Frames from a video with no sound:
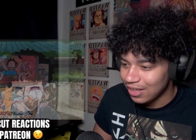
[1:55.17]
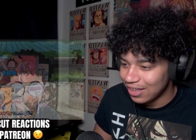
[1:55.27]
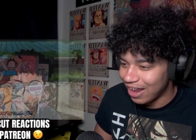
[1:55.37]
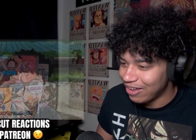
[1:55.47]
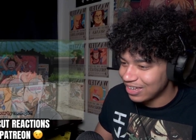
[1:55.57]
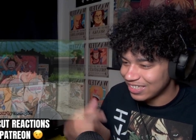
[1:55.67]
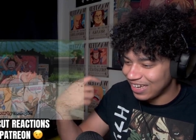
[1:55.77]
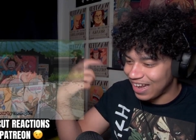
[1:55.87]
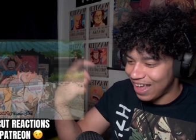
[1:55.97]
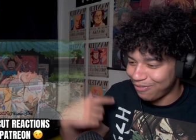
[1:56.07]
Now he has, like,
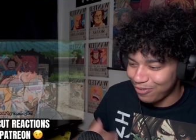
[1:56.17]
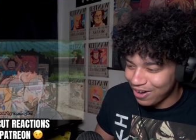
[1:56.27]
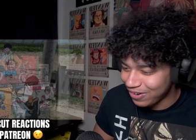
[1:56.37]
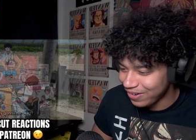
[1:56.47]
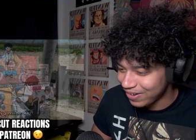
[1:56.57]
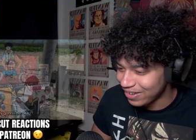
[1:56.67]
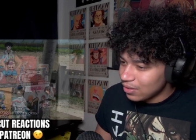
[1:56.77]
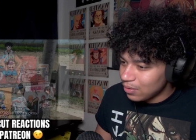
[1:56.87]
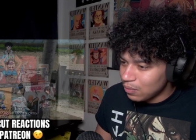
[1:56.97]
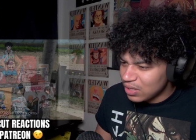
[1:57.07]
an afro.
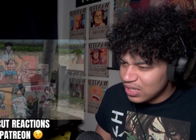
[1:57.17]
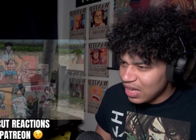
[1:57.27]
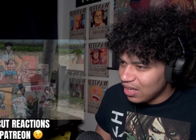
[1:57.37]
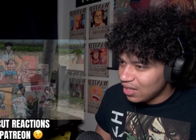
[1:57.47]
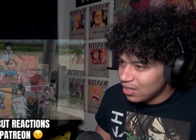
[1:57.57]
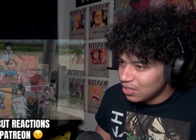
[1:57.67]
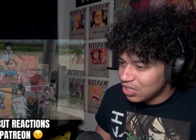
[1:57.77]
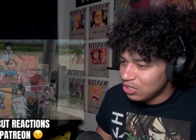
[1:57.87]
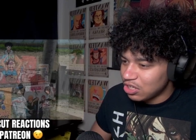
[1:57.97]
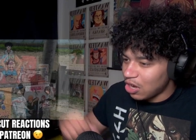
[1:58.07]
What is that? She
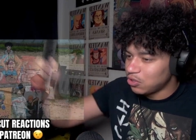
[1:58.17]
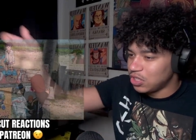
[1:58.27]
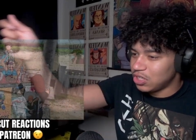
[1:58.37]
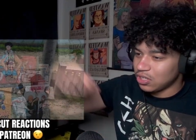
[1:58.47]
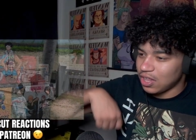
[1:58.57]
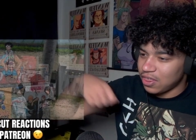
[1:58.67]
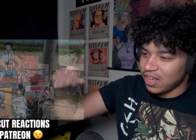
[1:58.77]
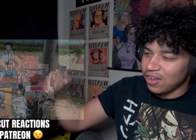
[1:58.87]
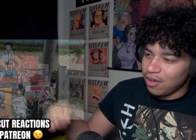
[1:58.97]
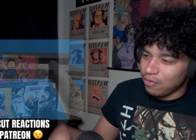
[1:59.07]
took the
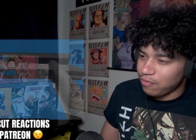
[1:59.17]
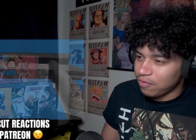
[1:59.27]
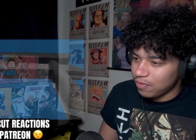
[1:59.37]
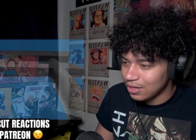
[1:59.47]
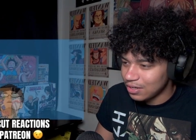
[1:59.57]
thing off?